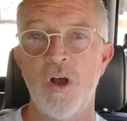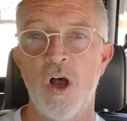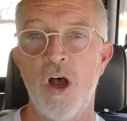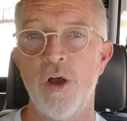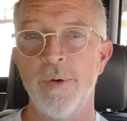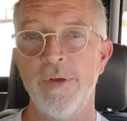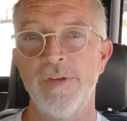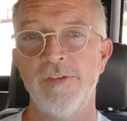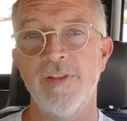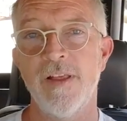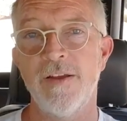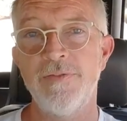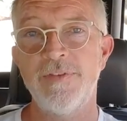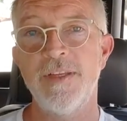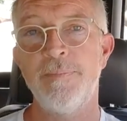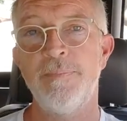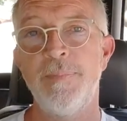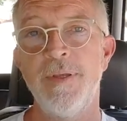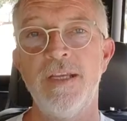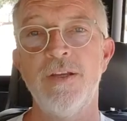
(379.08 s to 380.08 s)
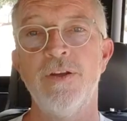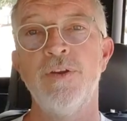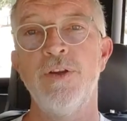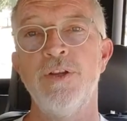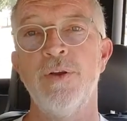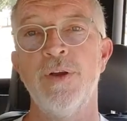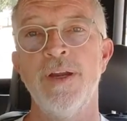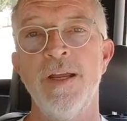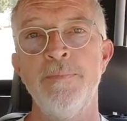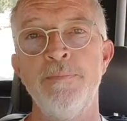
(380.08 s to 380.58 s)
Always love to hear
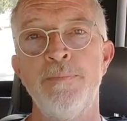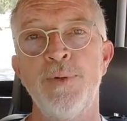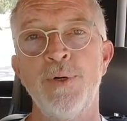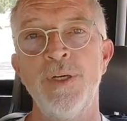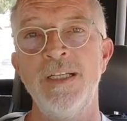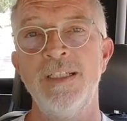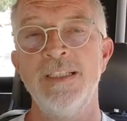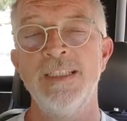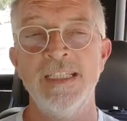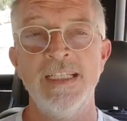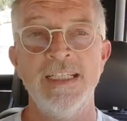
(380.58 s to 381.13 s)
your input.